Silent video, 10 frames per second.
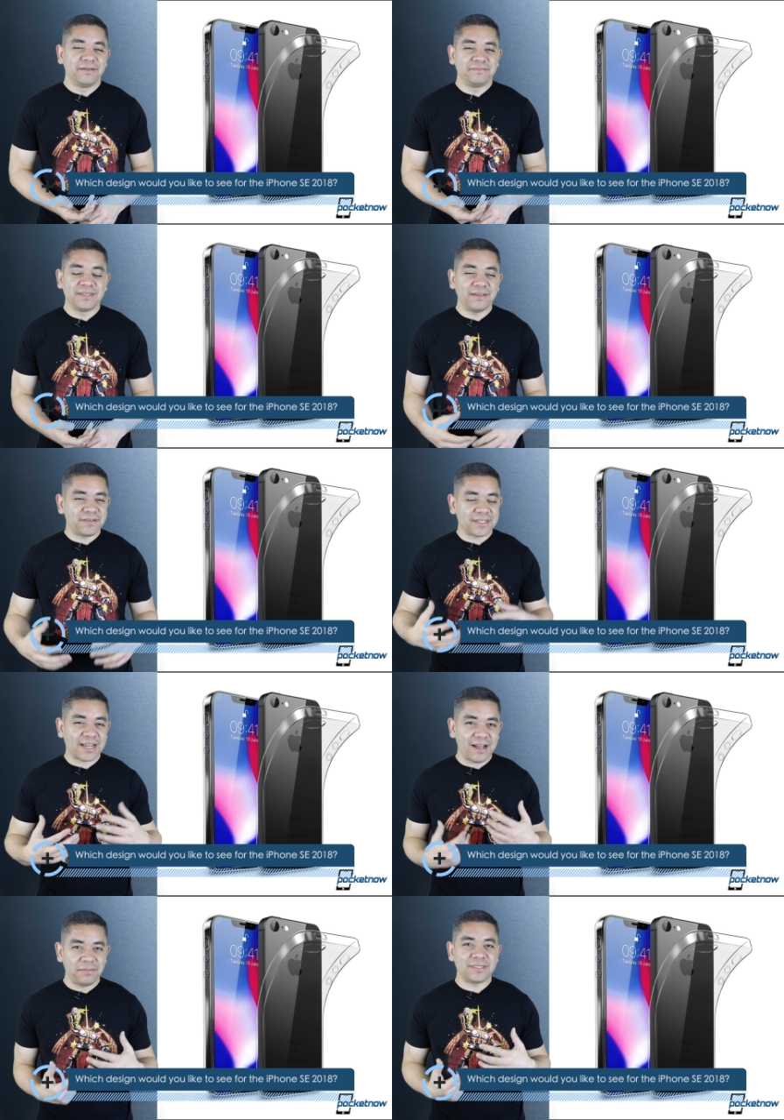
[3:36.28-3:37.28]
Leave us a
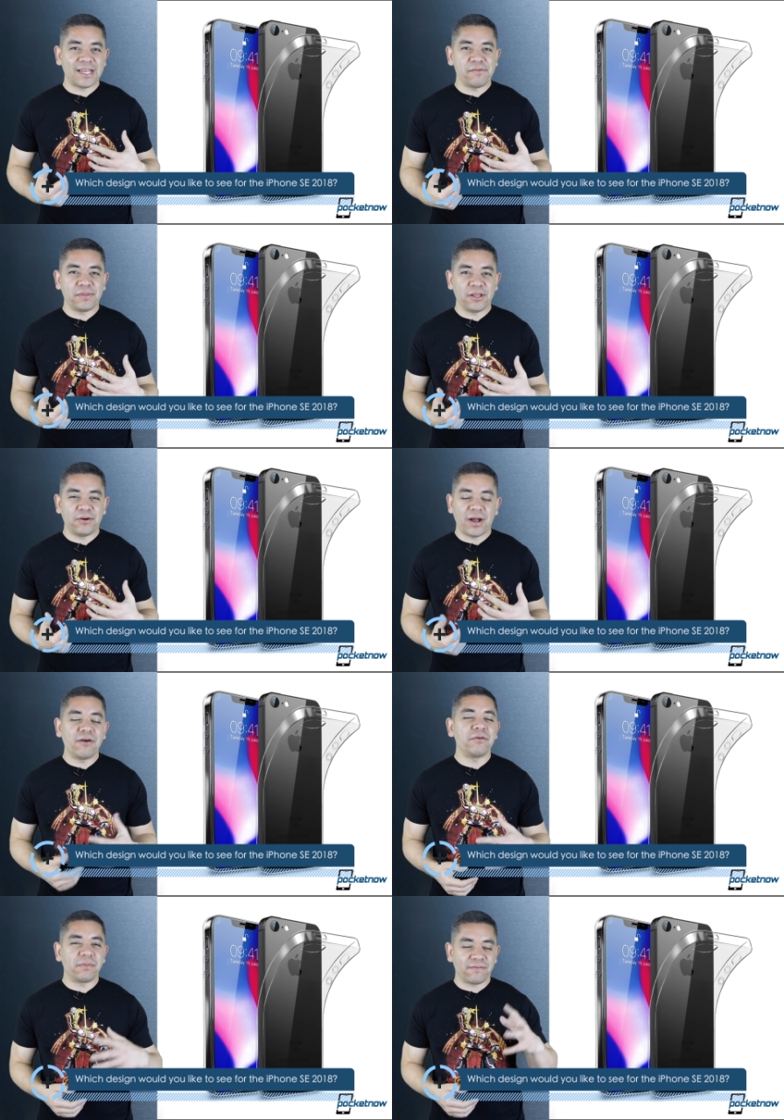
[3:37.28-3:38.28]
comment down below. I
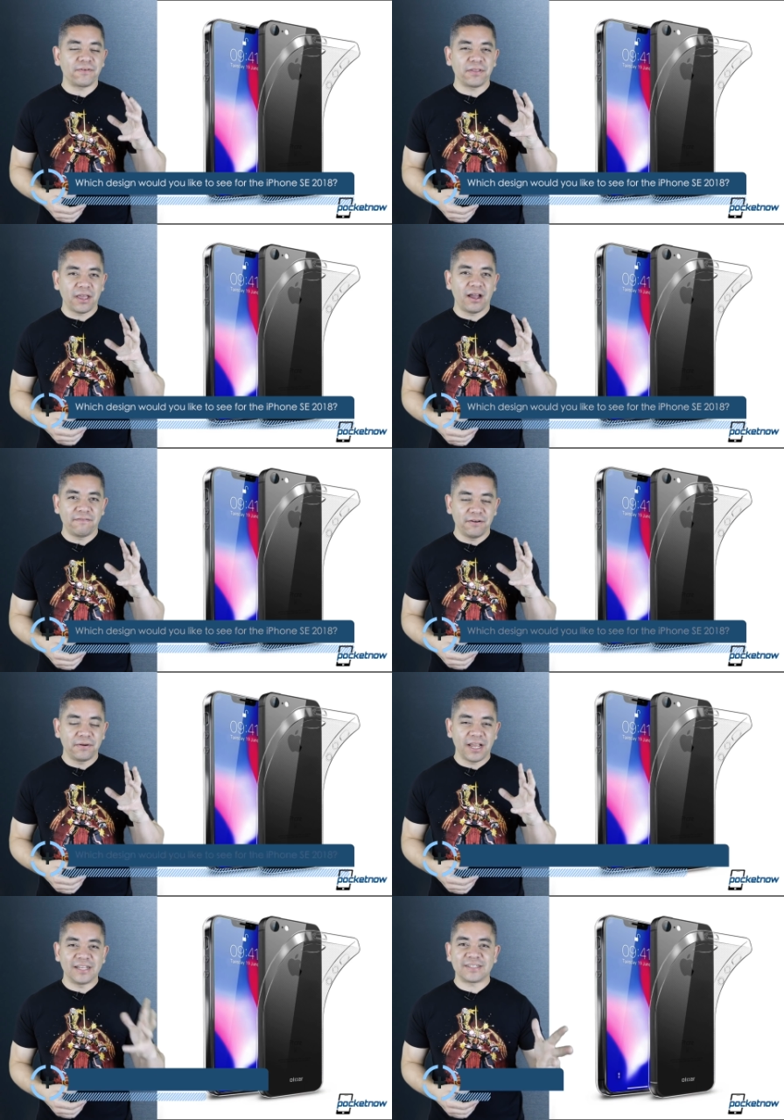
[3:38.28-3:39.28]
would prefer the
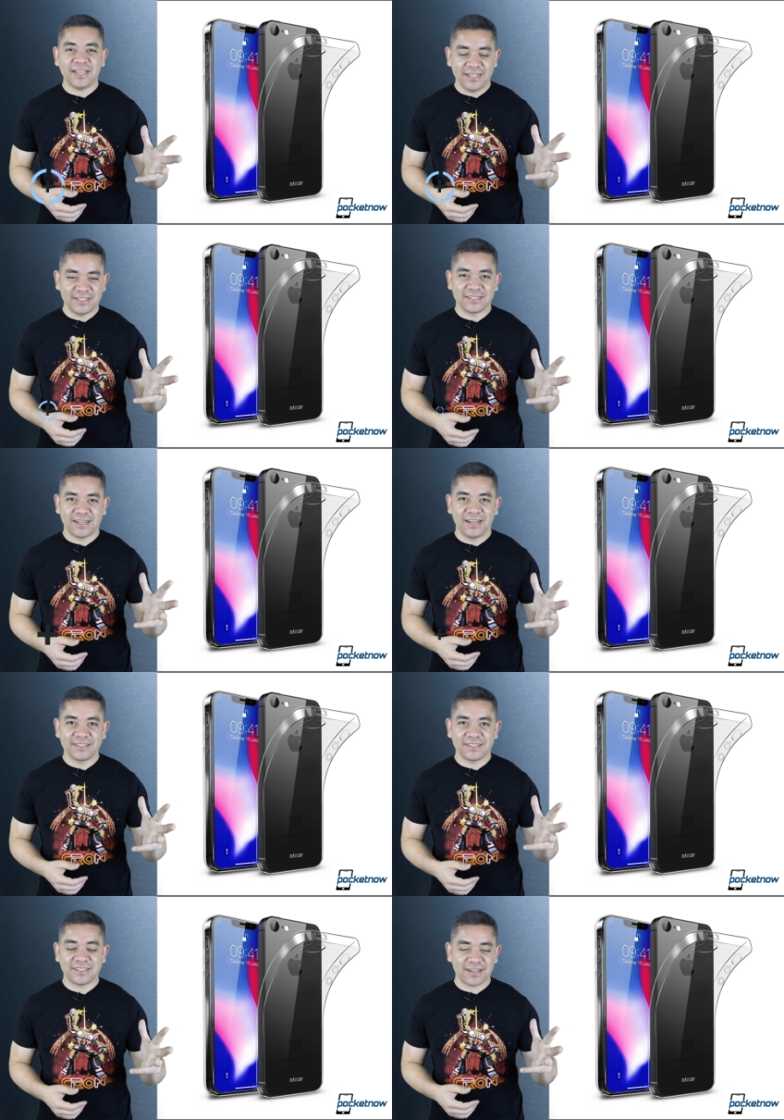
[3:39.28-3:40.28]
iPhone SE design
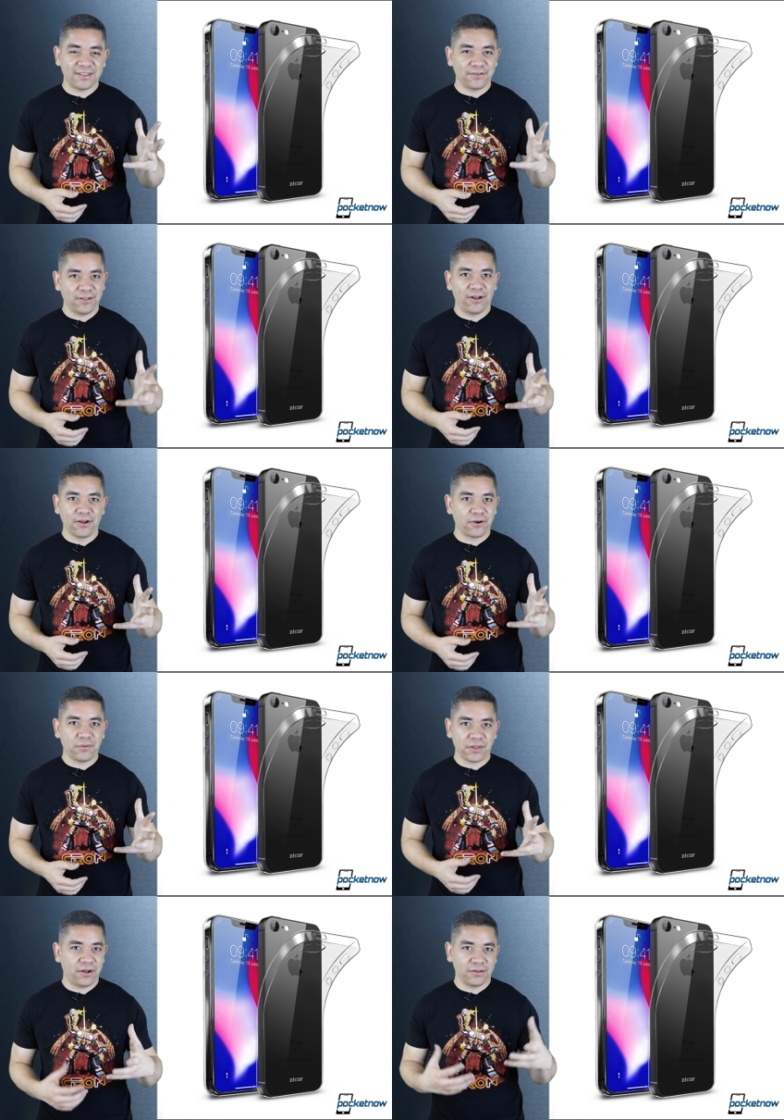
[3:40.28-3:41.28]
to stick a little longer
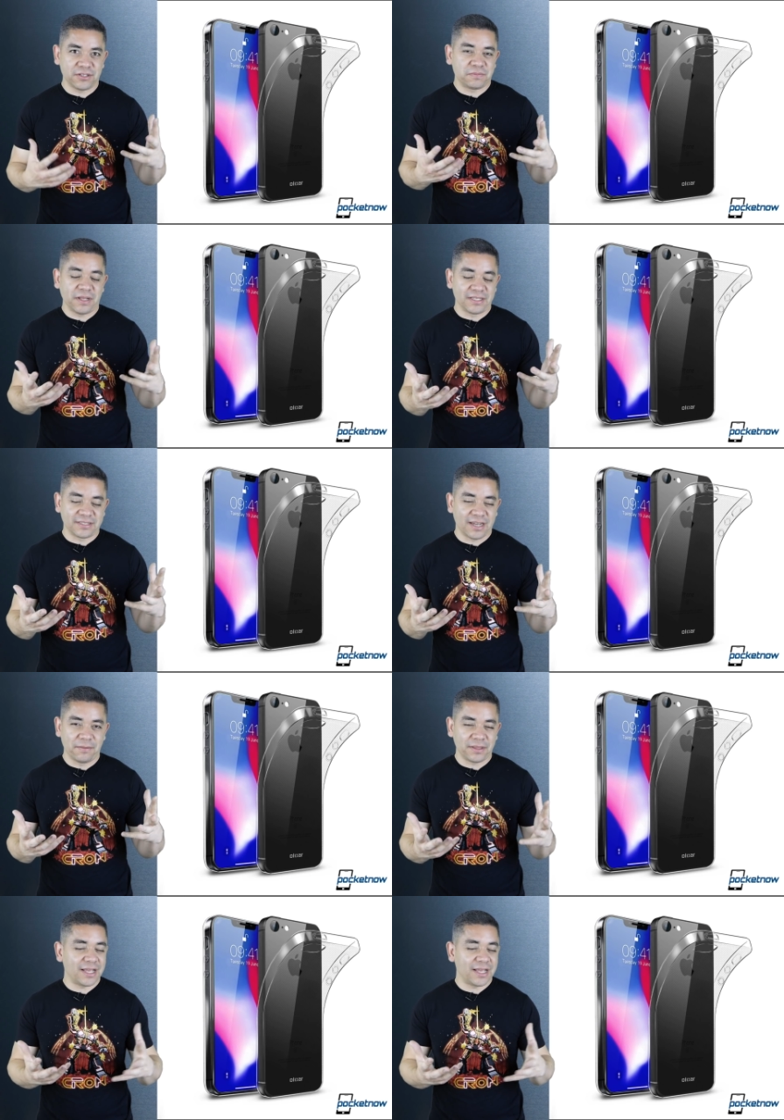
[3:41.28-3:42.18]
with an all-display design, but